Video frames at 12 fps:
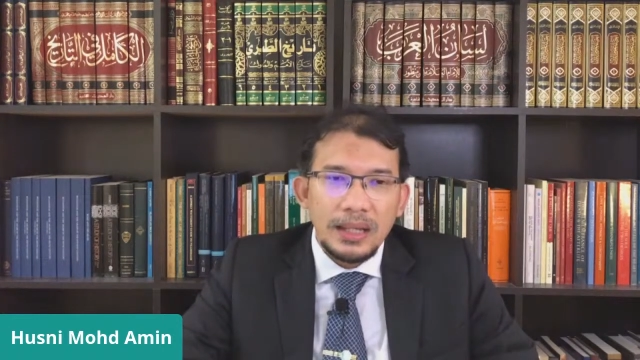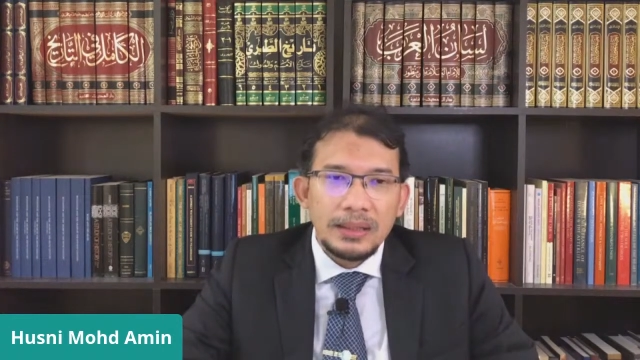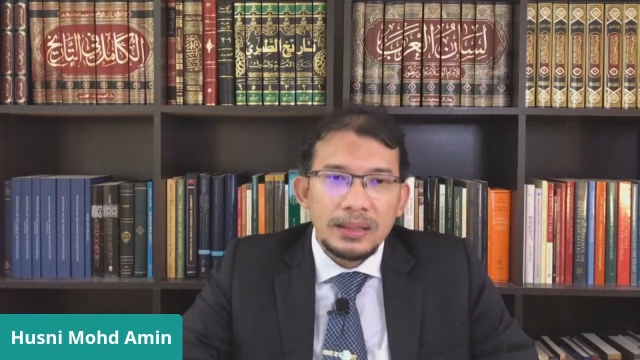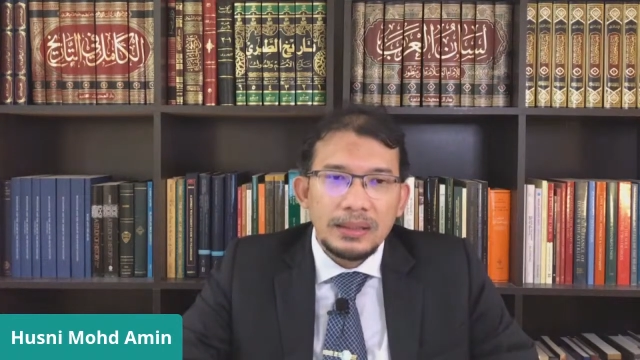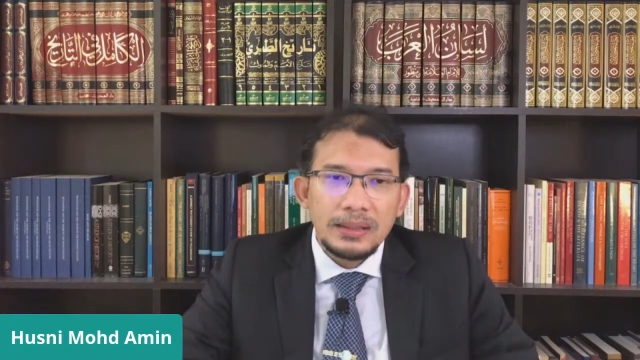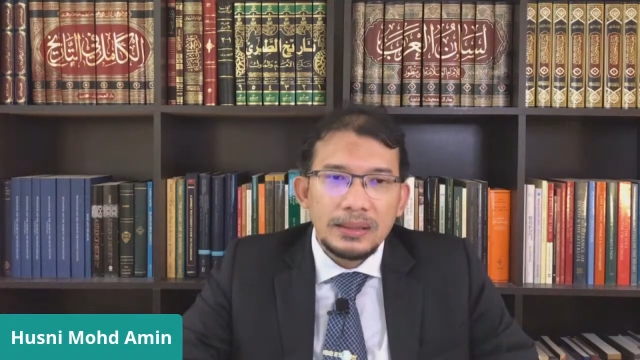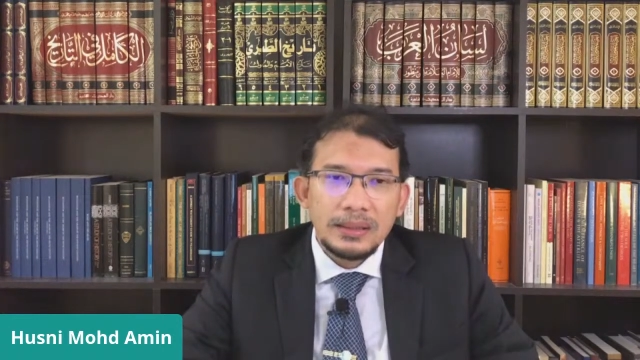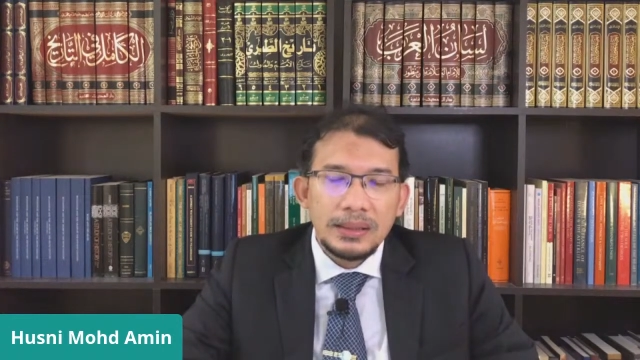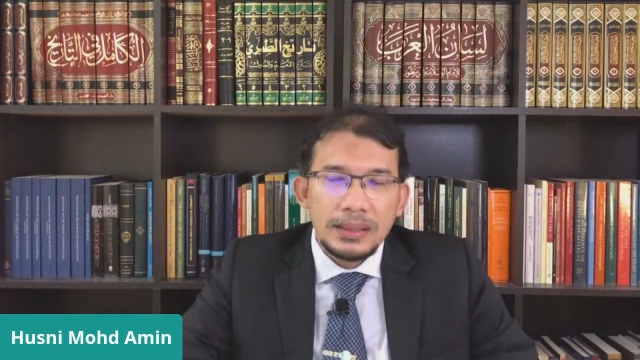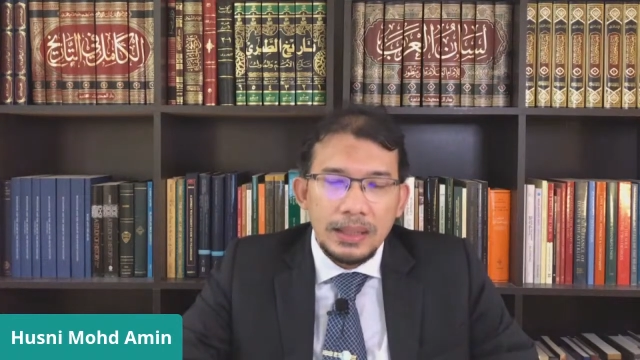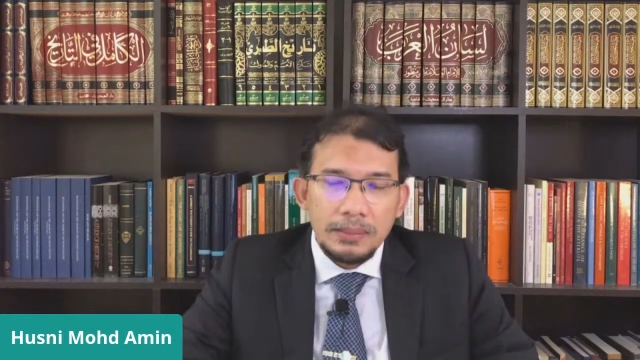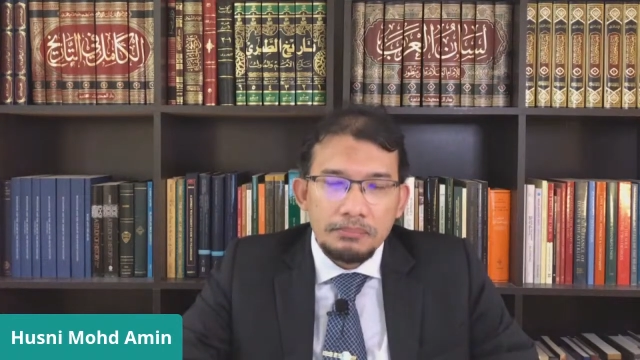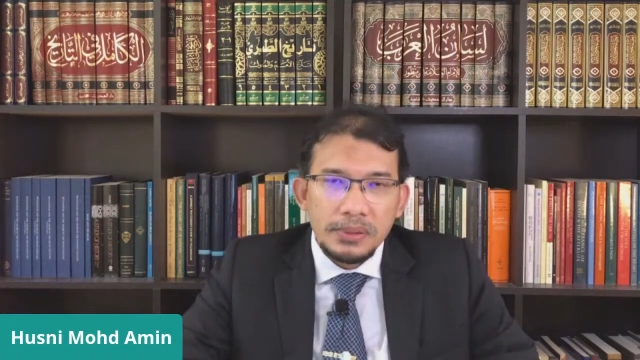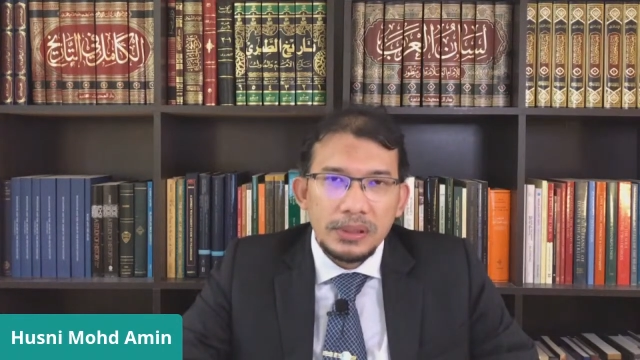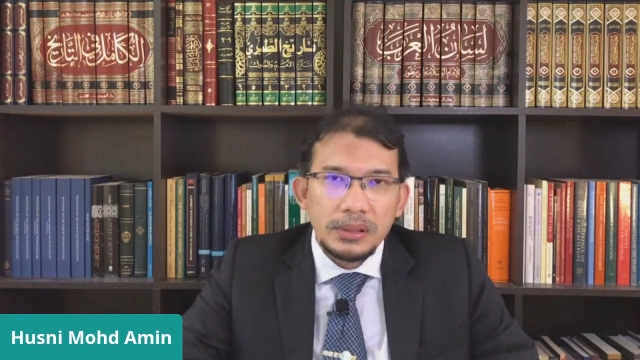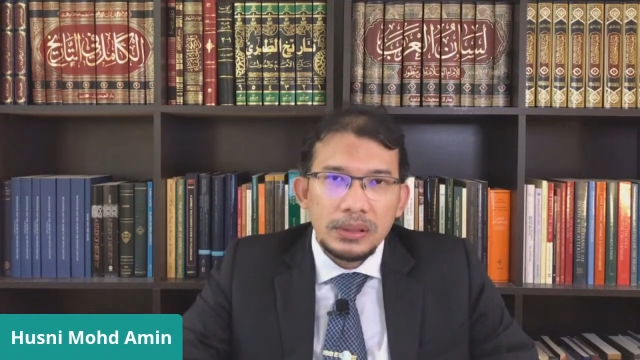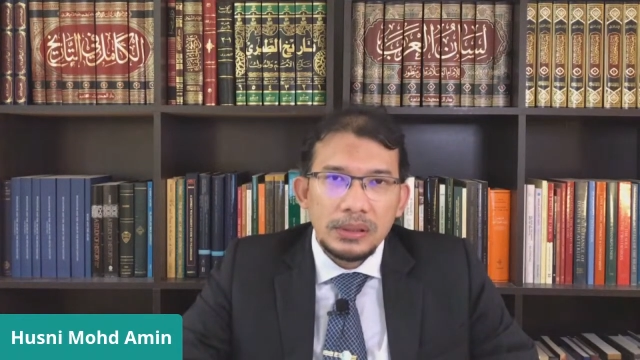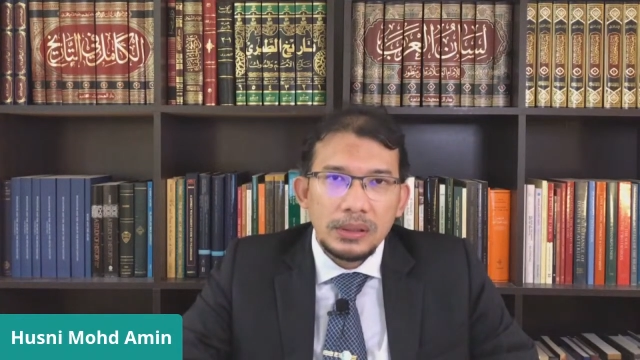under a
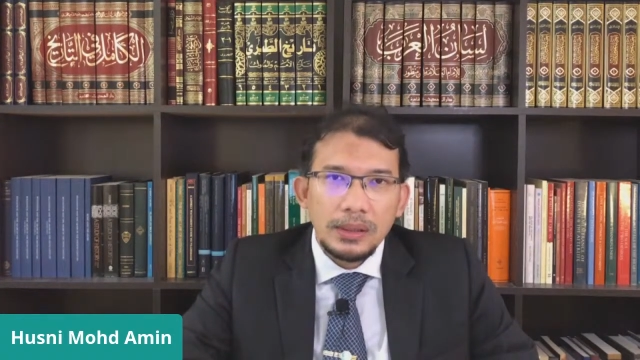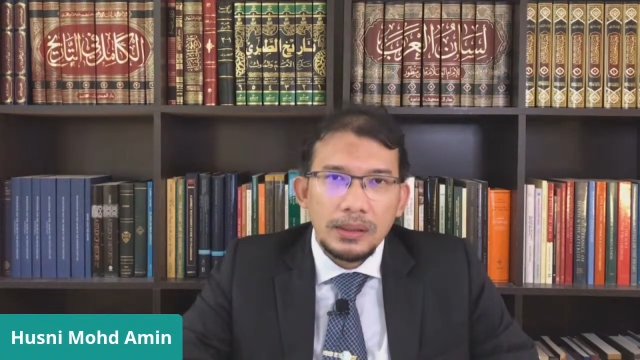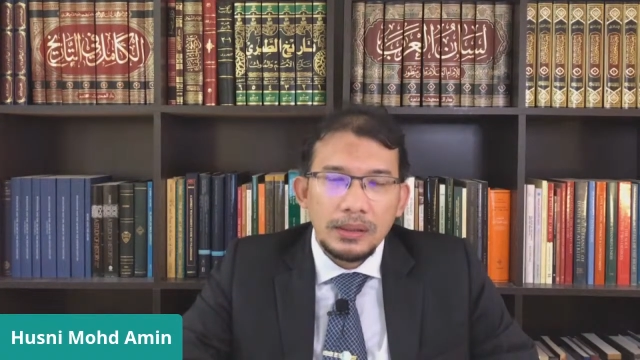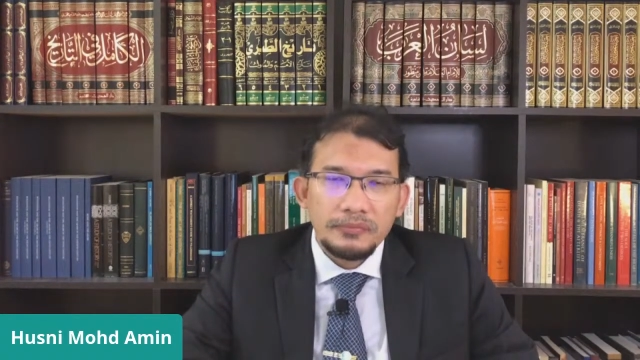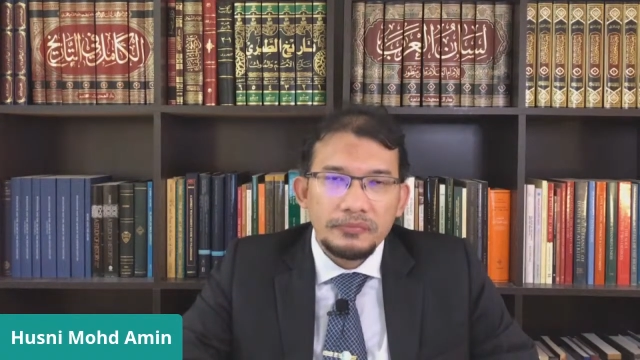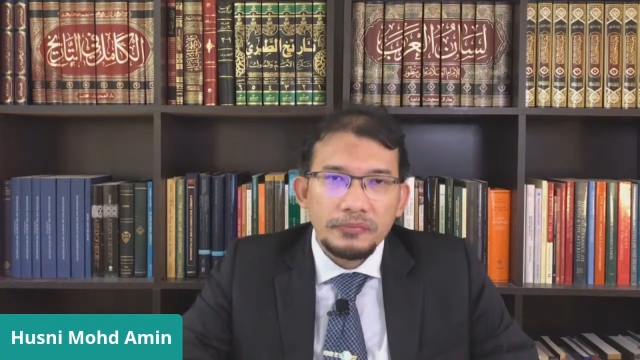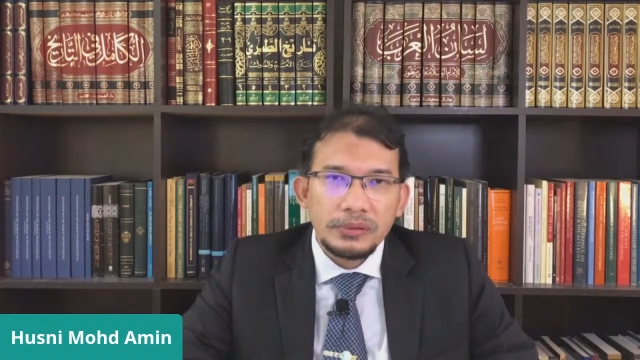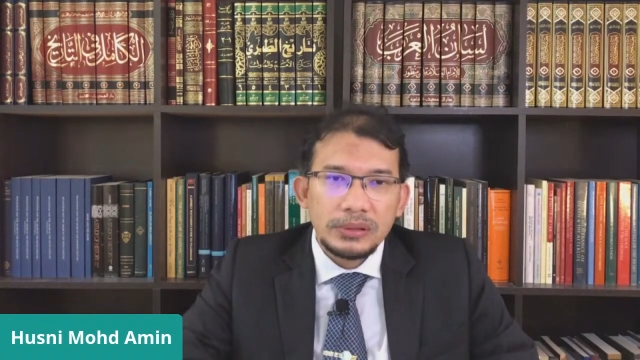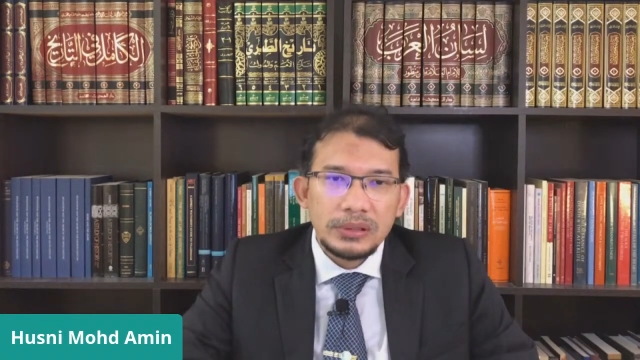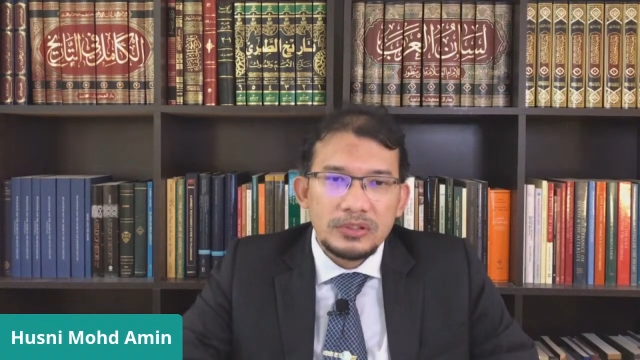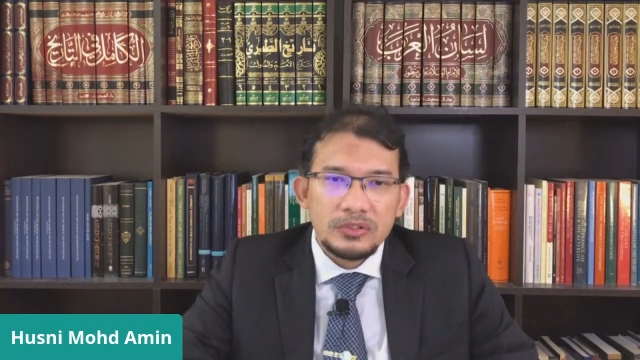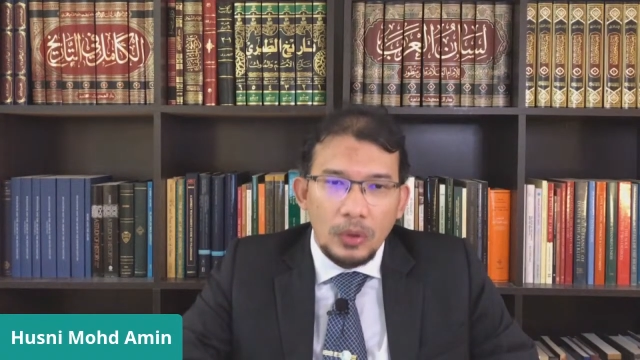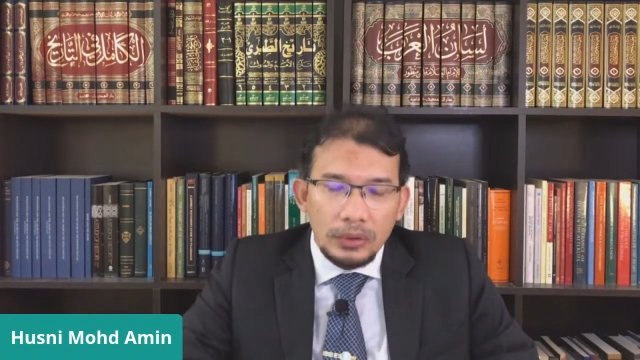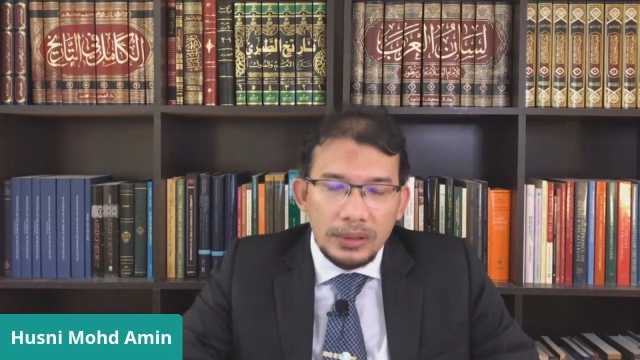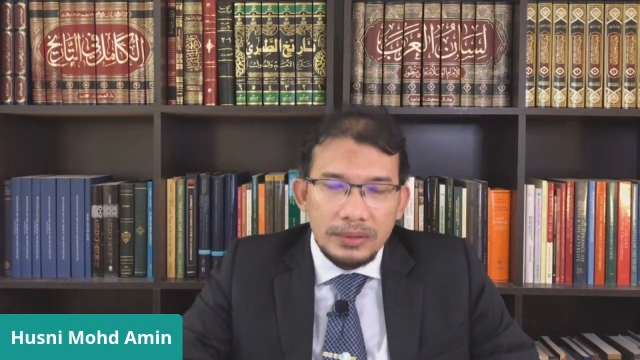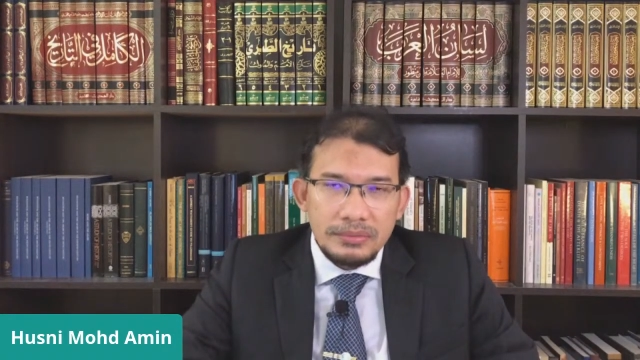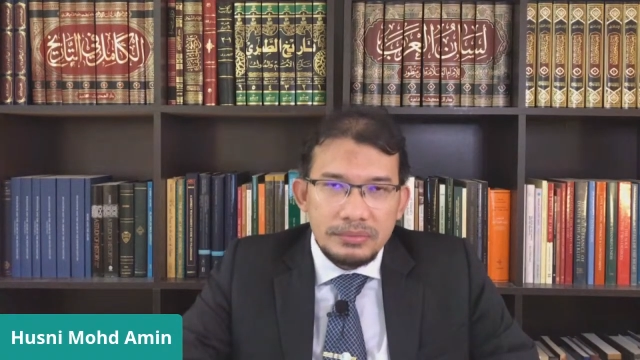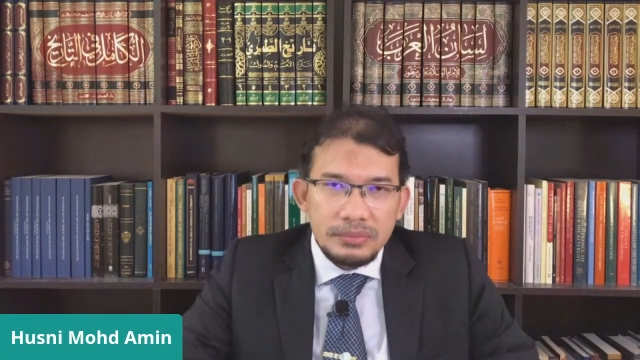number of
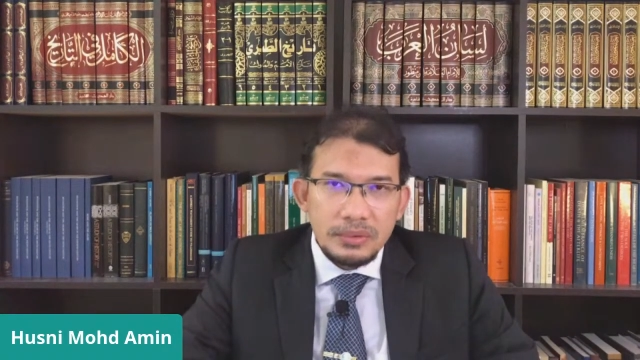scholars,